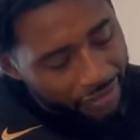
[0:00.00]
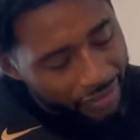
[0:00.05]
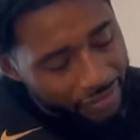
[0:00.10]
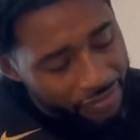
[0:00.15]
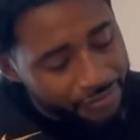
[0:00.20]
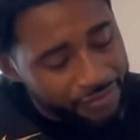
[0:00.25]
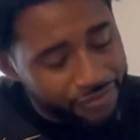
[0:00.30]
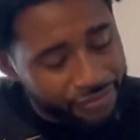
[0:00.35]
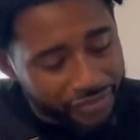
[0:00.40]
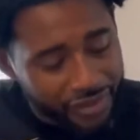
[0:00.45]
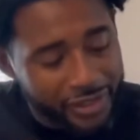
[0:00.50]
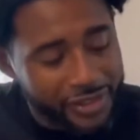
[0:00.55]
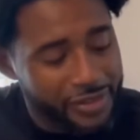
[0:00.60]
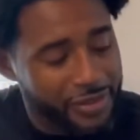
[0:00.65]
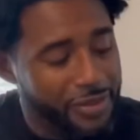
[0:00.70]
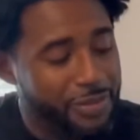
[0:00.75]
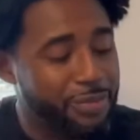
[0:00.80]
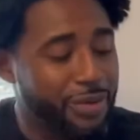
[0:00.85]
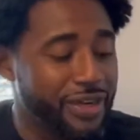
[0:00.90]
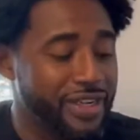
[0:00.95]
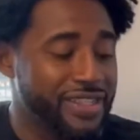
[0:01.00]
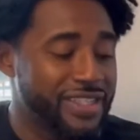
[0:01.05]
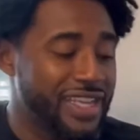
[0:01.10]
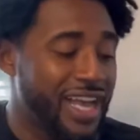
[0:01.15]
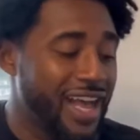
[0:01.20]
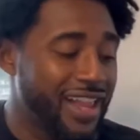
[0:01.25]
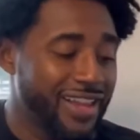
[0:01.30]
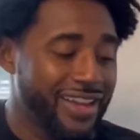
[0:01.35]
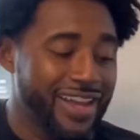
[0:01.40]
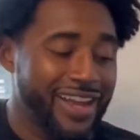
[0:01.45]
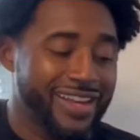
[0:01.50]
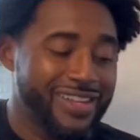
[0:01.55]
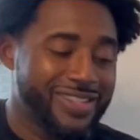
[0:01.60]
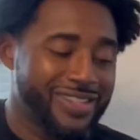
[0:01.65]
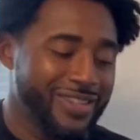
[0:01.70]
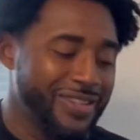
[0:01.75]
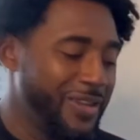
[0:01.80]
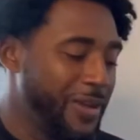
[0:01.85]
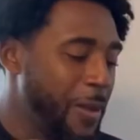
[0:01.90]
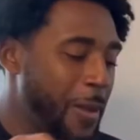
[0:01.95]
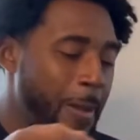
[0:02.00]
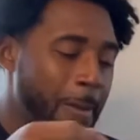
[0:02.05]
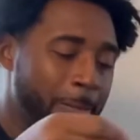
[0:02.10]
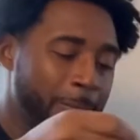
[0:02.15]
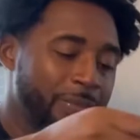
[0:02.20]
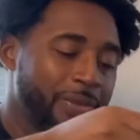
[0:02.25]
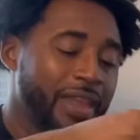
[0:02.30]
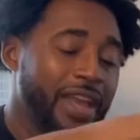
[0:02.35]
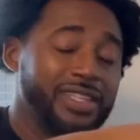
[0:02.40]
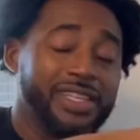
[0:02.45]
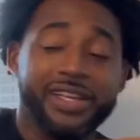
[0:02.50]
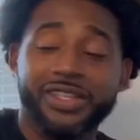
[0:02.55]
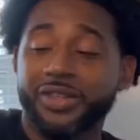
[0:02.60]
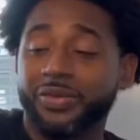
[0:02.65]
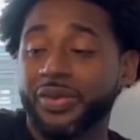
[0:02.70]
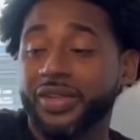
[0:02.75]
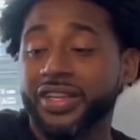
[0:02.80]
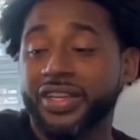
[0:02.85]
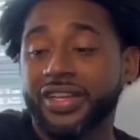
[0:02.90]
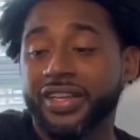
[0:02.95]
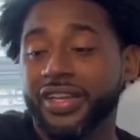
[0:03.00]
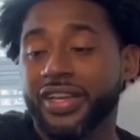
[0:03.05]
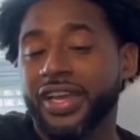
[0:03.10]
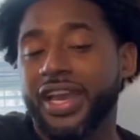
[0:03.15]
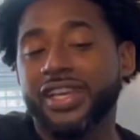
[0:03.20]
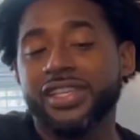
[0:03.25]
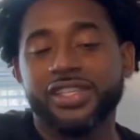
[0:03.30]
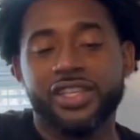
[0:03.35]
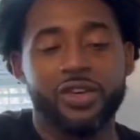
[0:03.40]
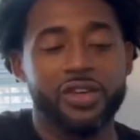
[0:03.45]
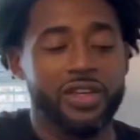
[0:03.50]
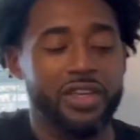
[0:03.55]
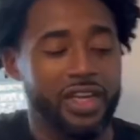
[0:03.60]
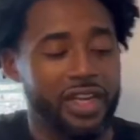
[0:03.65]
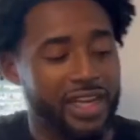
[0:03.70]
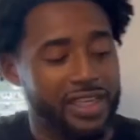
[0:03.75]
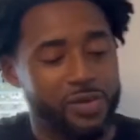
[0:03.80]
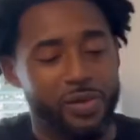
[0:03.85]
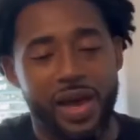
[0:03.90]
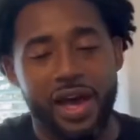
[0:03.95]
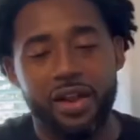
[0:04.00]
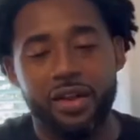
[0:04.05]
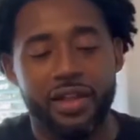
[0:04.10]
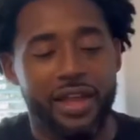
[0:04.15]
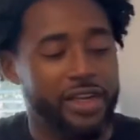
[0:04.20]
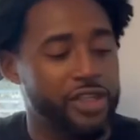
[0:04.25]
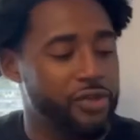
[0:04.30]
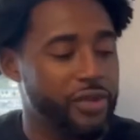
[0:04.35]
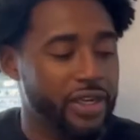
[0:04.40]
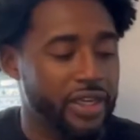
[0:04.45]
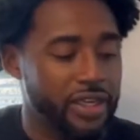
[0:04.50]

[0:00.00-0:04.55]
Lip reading: It's pretty solid, actually. It's actually really good. It's so good, that's why I don't like drinking